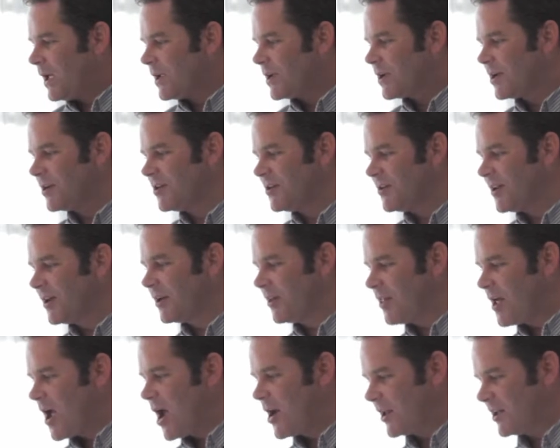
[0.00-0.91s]
Consider
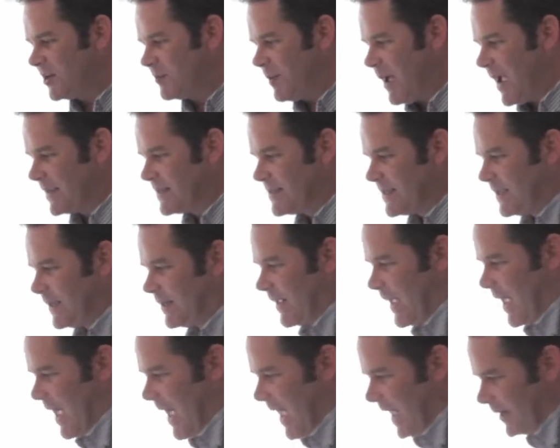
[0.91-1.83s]
the unexpected
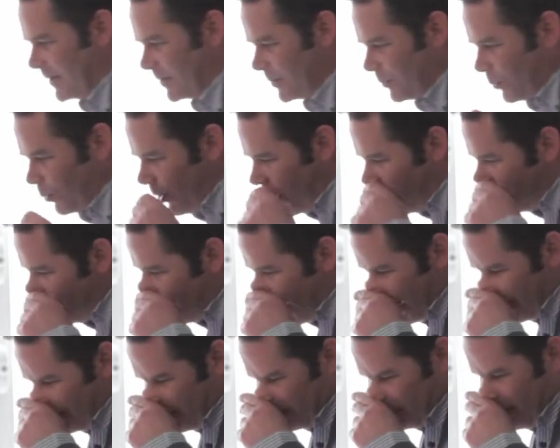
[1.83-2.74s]
and what
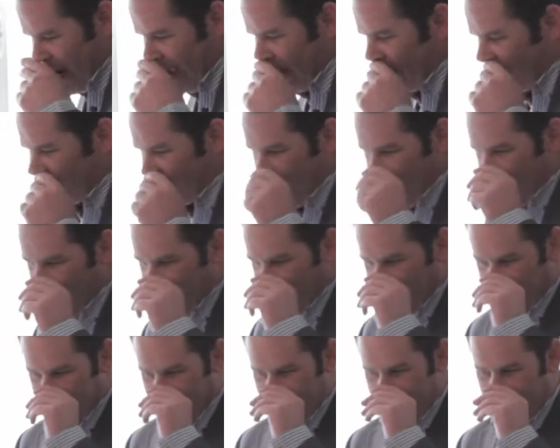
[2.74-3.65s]
may be around the corner.